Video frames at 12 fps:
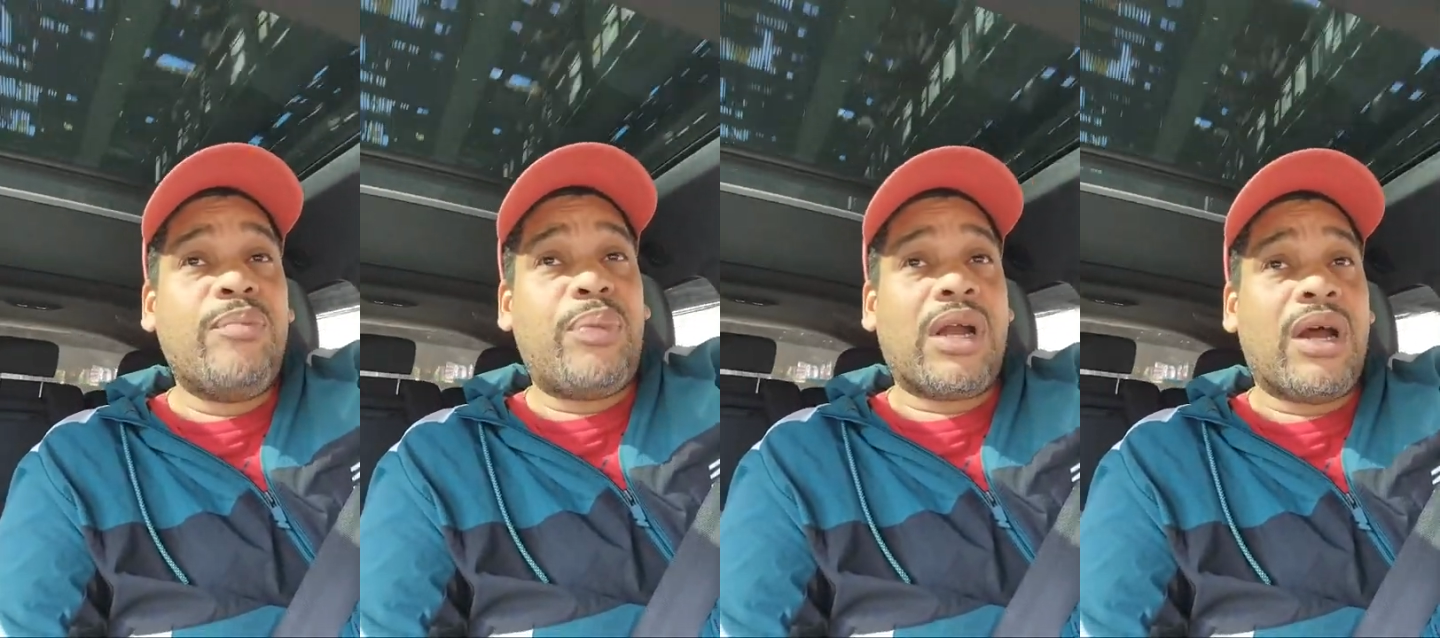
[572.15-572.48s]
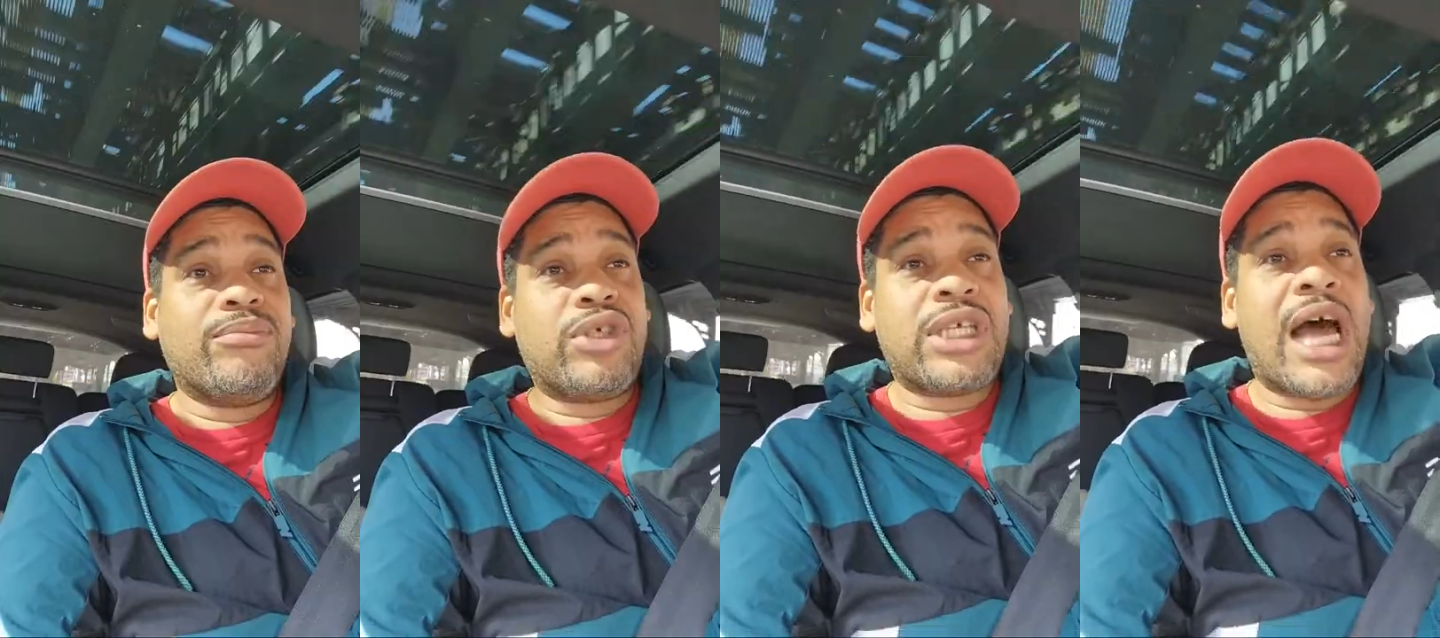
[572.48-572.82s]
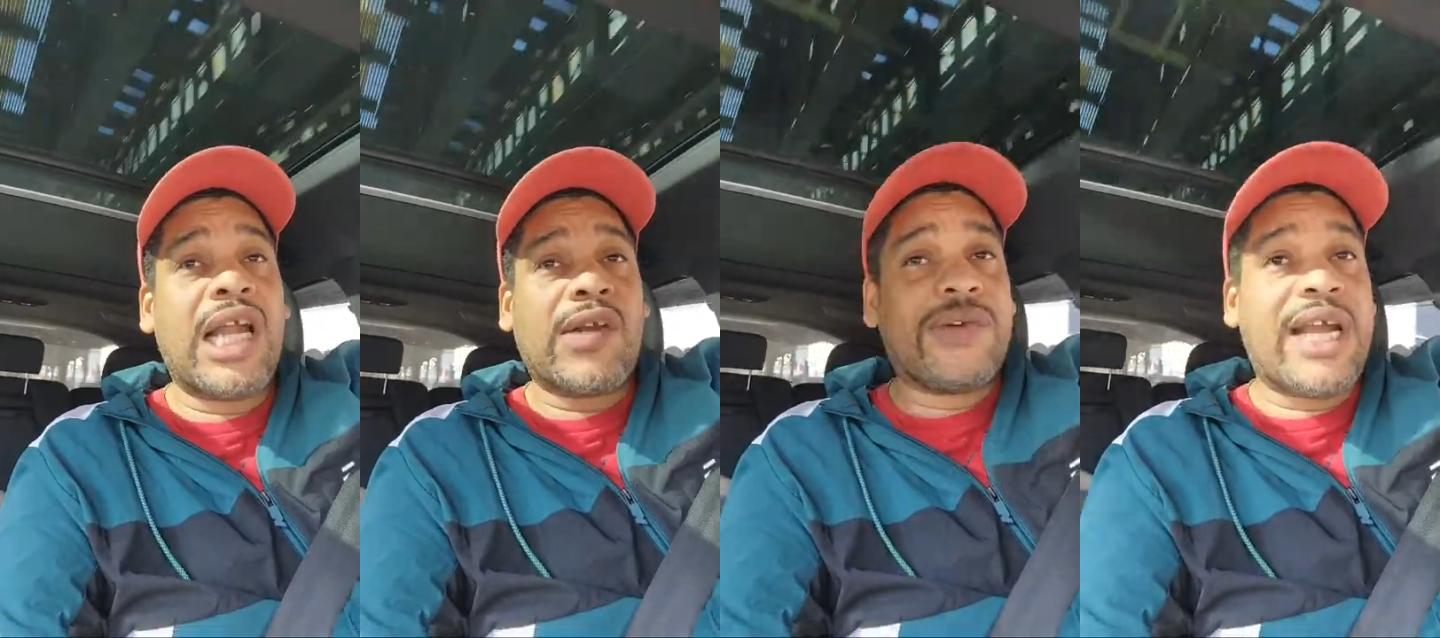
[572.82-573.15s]
But I'm just
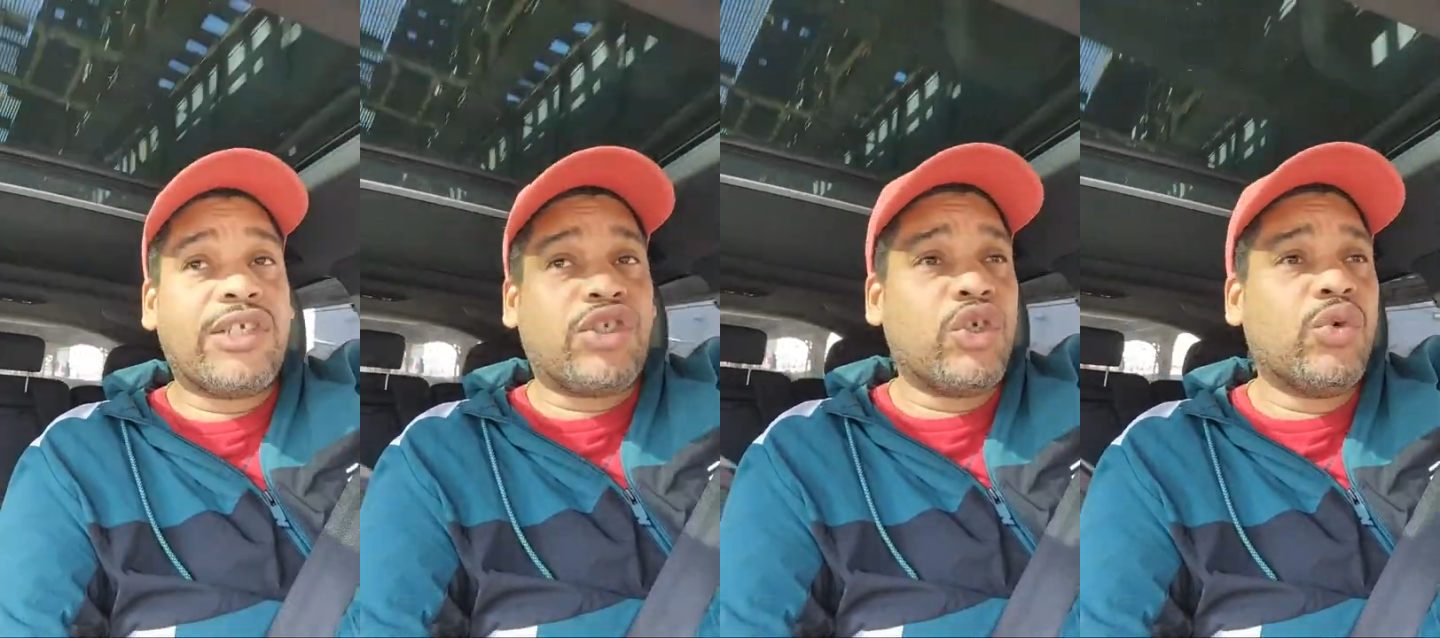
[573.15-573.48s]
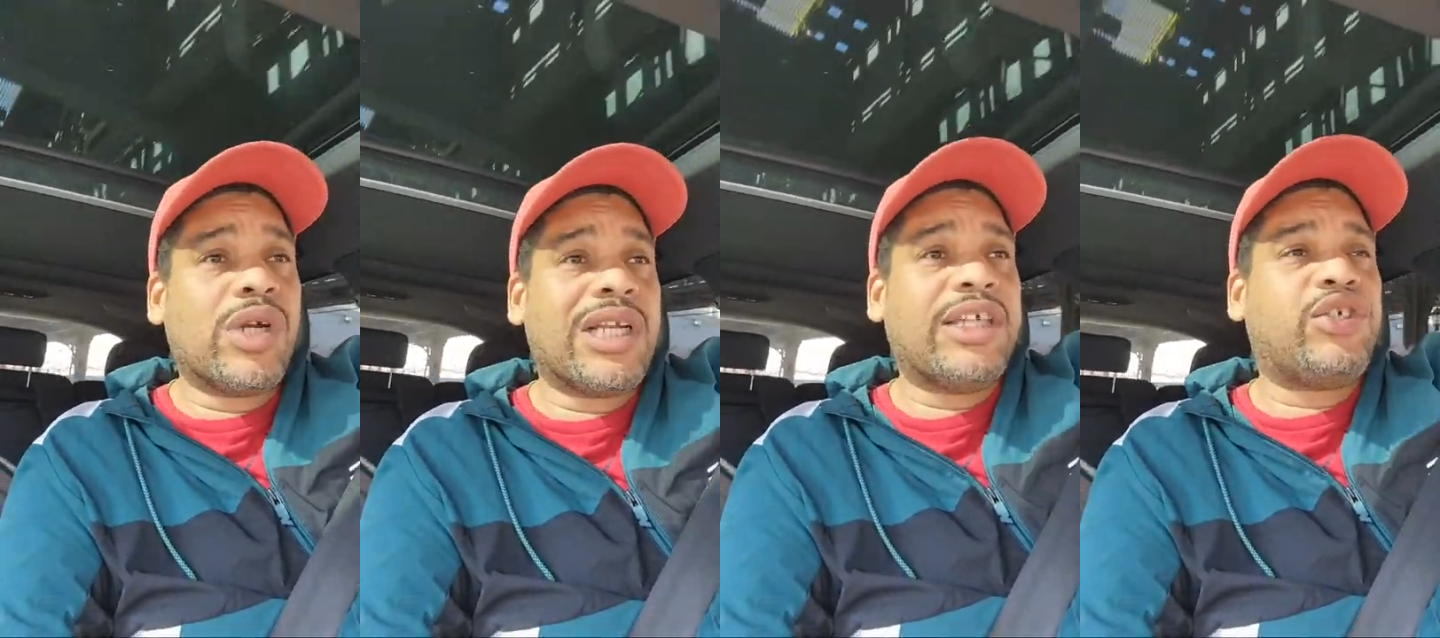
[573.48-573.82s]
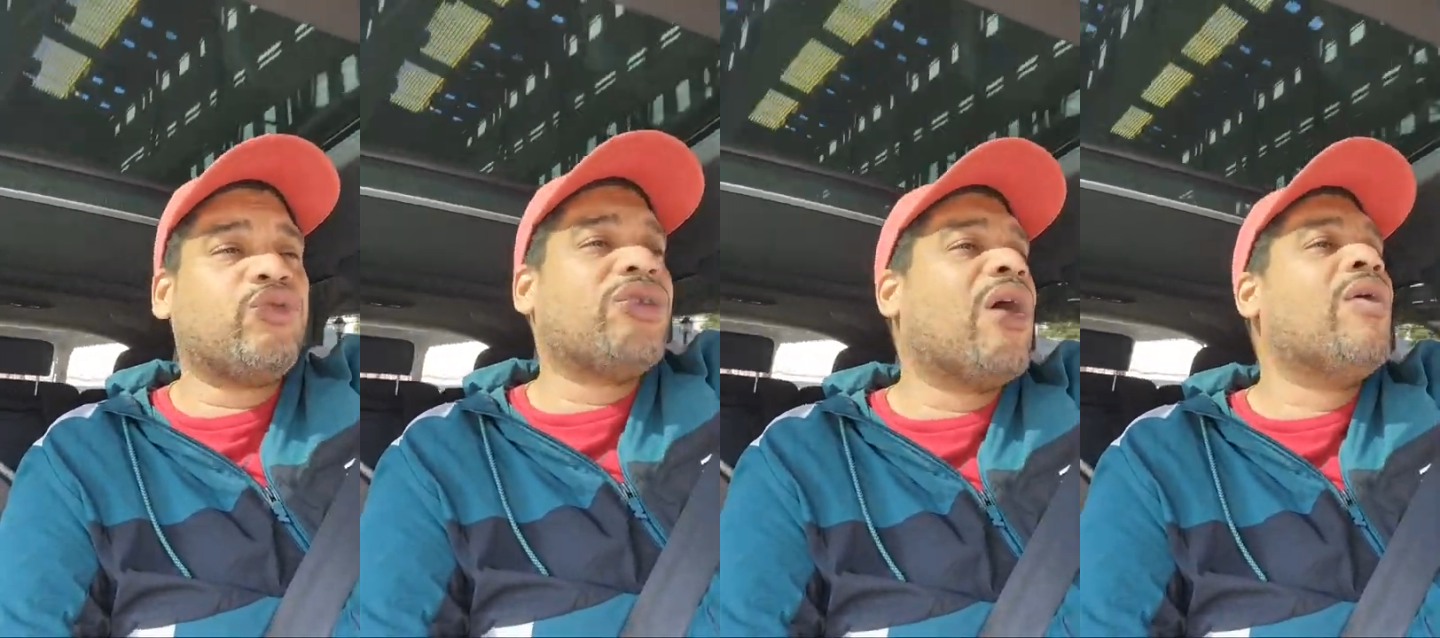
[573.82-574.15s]
hollering at you to let
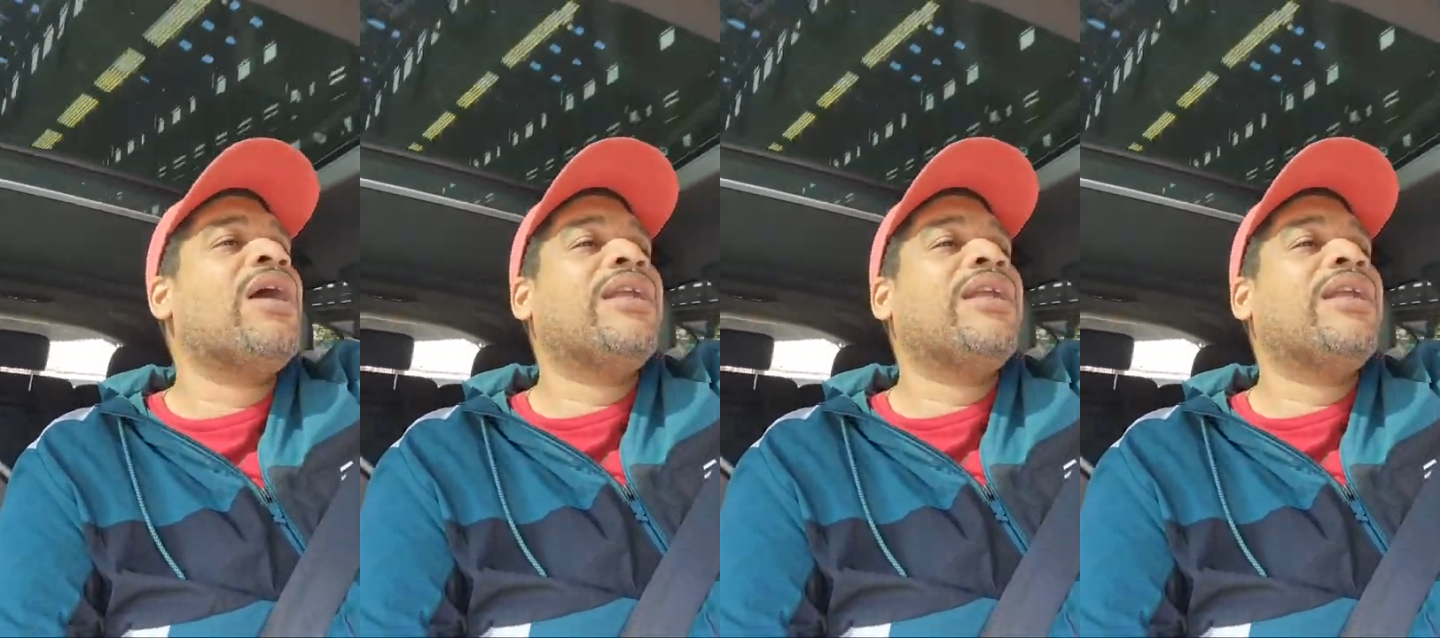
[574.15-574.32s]
you know.